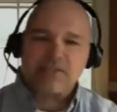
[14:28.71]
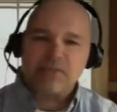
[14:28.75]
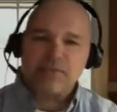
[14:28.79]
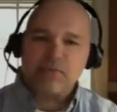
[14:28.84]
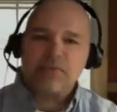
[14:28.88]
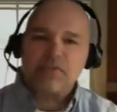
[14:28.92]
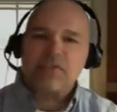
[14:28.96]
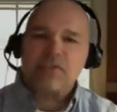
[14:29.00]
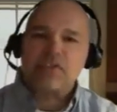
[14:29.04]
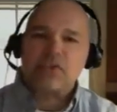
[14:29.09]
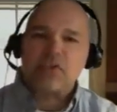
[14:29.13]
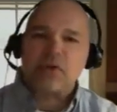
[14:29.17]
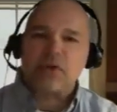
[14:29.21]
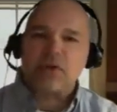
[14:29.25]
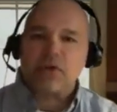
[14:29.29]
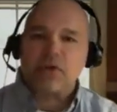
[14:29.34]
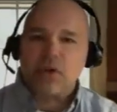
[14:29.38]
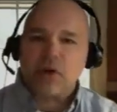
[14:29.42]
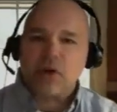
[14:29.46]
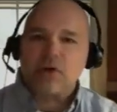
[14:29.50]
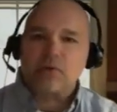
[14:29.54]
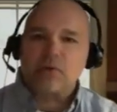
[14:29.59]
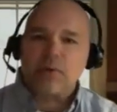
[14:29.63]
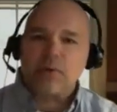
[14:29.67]
movie starring
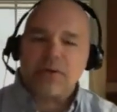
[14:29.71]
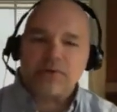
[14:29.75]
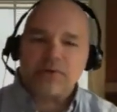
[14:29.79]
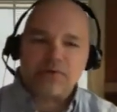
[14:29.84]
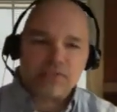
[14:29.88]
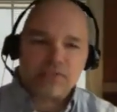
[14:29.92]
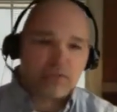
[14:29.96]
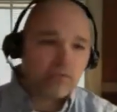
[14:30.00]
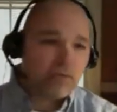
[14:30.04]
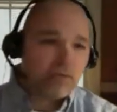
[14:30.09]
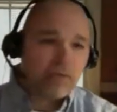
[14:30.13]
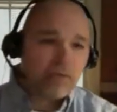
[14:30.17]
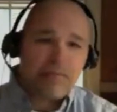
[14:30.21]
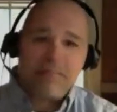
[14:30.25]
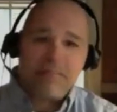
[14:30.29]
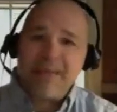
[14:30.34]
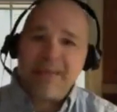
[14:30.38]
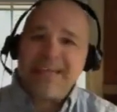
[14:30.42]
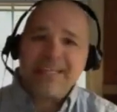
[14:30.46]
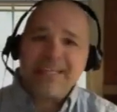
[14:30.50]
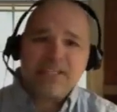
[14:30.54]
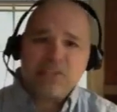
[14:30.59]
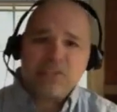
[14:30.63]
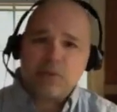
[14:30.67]
Carl Weathers, a, a
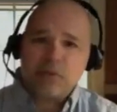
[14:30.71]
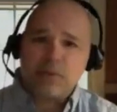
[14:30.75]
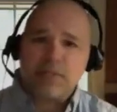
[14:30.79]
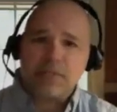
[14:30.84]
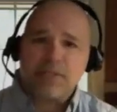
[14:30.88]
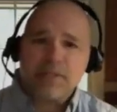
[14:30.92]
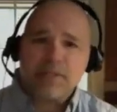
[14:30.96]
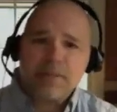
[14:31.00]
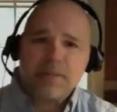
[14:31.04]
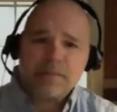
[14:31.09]
mandatory.